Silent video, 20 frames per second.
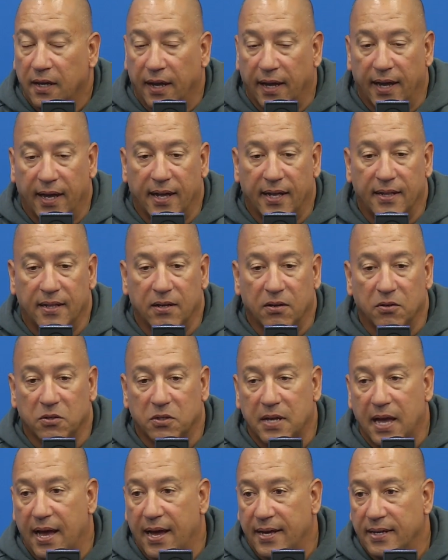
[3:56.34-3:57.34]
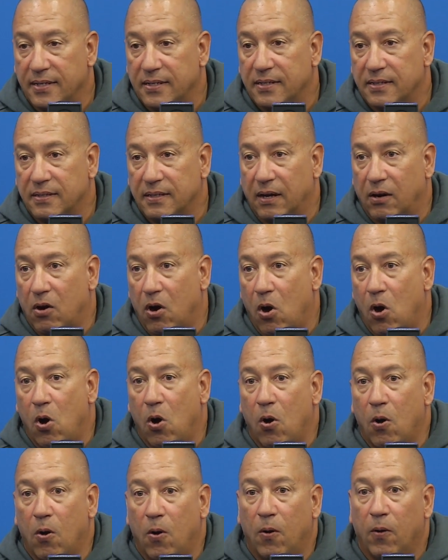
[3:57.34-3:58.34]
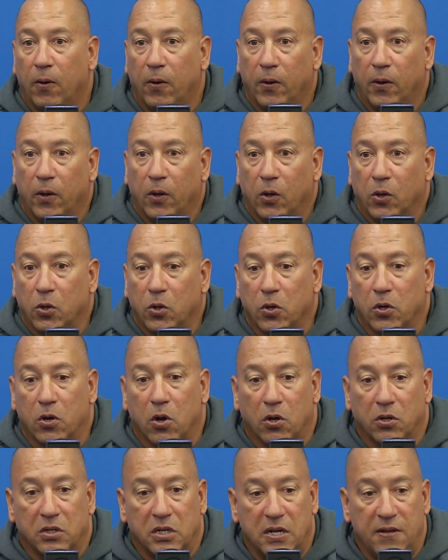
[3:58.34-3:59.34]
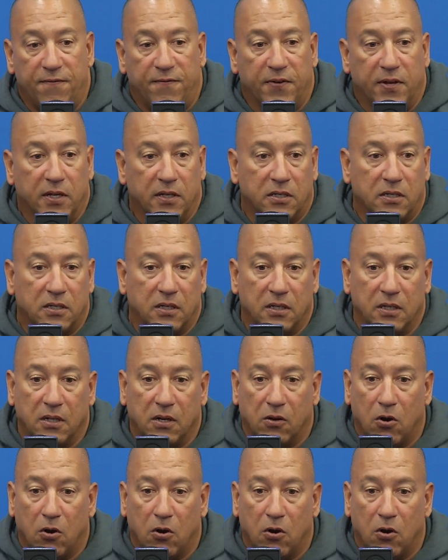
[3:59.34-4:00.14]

And those guys, they're all good on defense, and